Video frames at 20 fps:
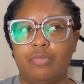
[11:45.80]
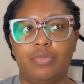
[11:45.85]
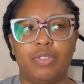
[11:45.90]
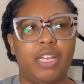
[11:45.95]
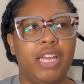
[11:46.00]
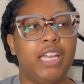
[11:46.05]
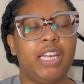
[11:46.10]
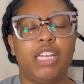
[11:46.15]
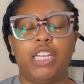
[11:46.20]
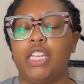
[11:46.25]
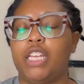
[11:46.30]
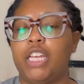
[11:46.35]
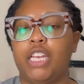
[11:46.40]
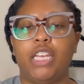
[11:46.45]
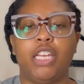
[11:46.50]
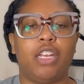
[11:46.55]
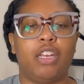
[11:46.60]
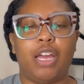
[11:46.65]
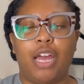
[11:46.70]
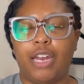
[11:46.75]

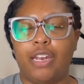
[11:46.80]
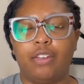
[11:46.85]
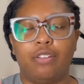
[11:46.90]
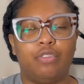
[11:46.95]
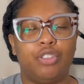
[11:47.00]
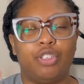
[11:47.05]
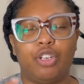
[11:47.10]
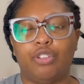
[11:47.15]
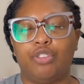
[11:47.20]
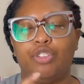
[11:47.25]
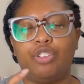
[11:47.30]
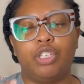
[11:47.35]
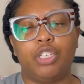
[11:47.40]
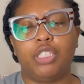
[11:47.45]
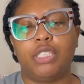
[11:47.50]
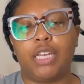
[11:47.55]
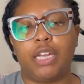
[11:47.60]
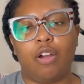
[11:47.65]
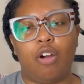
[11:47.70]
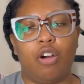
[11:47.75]
any you know, you can
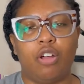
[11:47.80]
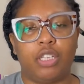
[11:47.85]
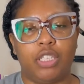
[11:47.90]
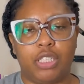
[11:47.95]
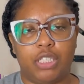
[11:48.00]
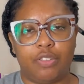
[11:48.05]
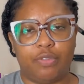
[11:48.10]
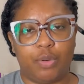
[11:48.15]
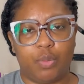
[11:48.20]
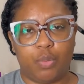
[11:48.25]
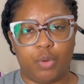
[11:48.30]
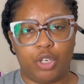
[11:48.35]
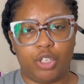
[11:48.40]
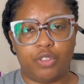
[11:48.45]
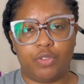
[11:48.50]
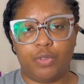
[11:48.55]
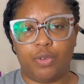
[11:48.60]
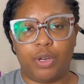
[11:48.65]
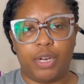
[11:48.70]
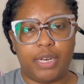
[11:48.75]
say all these different words
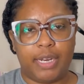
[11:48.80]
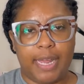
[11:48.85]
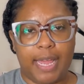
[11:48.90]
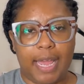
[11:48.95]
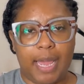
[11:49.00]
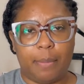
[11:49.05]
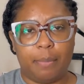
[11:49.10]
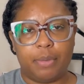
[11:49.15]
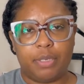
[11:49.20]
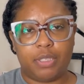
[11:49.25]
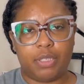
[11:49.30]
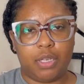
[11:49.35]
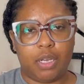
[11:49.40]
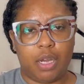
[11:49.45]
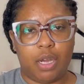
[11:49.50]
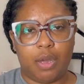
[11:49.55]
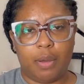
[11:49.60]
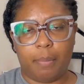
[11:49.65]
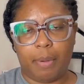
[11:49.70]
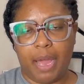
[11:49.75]
for it, nap,
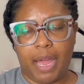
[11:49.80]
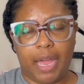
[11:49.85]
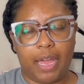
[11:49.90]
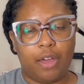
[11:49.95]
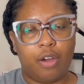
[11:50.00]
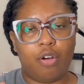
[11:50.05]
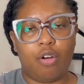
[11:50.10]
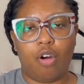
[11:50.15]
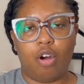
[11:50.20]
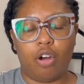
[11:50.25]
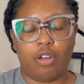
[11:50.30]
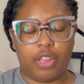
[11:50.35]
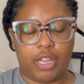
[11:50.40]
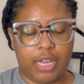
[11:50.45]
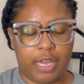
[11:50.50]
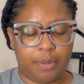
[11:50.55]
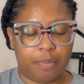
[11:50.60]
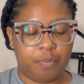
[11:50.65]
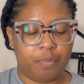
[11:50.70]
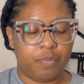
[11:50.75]
pile, all
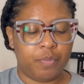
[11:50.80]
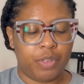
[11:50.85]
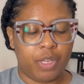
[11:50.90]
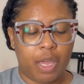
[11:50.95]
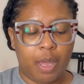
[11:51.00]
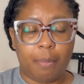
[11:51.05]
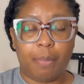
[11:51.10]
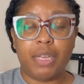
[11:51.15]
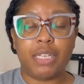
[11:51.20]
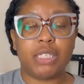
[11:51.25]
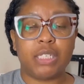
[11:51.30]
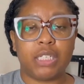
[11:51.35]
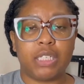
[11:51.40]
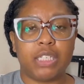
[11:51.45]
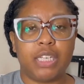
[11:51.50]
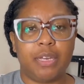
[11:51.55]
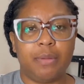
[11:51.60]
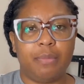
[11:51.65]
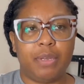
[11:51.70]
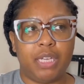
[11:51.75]
that. Basically
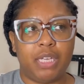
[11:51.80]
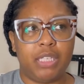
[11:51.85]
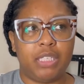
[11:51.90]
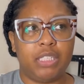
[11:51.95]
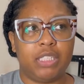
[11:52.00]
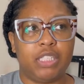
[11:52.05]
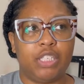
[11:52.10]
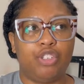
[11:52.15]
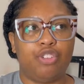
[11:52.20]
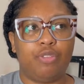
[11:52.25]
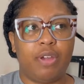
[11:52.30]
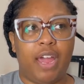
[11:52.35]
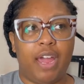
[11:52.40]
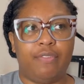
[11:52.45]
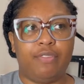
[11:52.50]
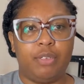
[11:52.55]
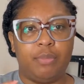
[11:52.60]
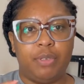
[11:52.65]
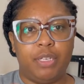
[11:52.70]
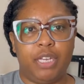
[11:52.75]
it means you have
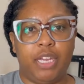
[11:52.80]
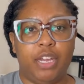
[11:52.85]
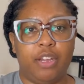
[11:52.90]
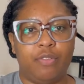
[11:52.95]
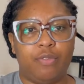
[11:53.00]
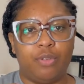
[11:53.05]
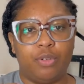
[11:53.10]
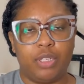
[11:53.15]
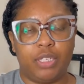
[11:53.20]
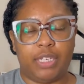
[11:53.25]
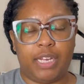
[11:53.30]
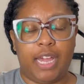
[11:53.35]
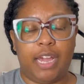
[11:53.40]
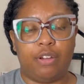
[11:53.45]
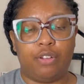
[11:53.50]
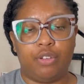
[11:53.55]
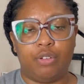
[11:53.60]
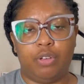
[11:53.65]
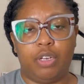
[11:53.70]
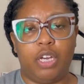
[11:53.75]
to be careful in how
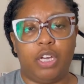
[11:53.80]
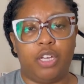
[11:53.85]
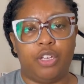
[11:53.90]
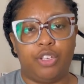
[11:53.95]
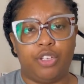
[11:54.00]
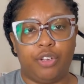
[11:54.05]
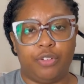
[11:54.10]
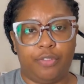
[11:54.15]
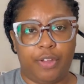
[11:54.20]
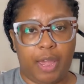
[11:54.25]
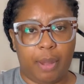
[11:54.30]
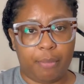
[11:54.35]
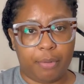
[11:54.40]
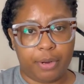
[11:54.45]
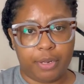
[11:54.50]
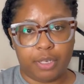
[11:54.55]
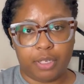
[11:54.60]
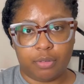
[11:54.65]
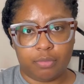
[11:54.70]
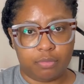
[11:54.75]
you cut your
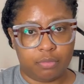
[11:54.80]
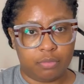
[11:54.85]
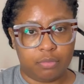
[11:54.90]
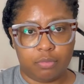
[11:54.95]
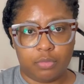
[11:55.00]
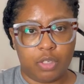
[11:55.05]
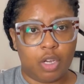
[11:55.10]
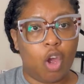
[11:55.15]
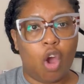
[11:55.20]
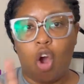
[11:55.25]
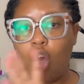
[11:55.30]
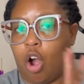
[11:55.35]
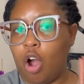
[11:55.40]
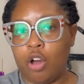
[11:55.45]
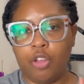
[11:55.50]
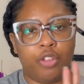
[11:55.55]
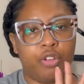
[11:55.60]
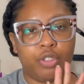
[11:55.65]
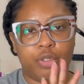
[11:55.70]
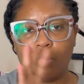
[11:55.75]
fabric.
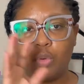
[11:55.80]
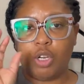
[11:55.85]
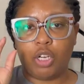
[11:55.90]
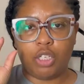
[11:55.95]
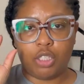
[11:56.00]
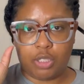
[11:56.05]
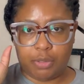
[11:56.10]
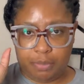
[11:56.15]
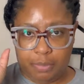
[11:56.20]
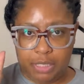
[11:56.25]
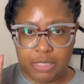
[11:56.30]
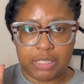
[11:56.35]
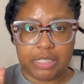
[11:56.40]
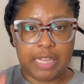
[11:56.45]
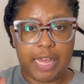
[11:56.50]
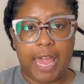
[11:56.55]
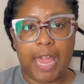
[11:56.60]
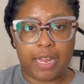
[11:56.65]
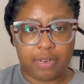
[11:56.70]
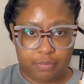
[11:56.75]
All those words means
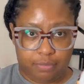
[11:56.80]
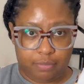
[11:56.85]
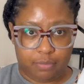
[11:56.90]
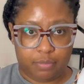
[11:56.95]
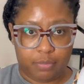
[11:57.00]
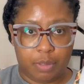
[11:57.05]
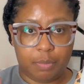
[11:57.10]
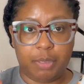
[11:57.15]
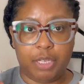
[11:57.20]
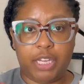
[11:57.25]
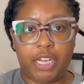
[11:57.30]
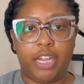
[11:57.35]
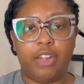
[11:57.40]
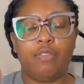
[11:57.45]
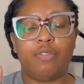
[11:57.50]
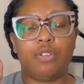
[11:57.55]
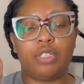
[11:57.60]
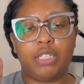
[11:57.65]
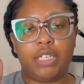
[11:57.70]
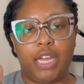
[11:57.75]
that. Be
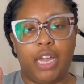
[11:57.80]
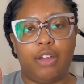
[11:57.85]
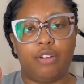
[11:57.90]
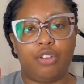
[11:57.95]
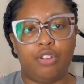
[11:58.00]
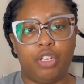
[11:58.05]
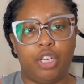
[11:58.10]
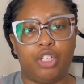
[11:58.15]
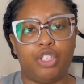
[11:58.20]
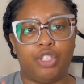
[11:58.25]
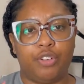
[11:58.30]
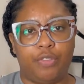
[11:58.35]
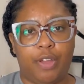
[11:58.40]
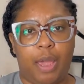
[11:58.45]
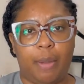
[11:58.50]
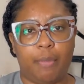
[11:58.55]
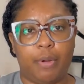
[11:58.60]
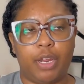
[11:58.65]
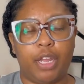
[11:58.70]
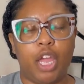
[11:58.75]
careful in how you cut your
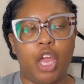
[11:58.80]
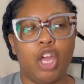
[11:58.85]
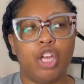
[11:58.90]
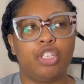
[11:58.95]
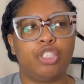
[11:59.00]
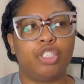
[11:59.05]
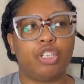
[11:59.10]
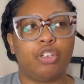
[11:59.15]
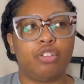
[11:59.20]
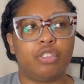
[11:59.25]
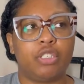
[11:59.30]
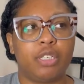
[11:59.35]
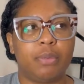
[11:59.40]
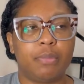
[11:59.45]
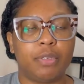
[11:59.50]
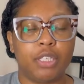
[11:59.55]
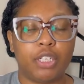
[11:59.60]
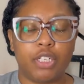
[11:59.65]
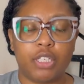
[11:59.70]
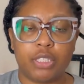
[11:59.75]
fabric. So
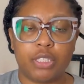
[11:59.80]
similar to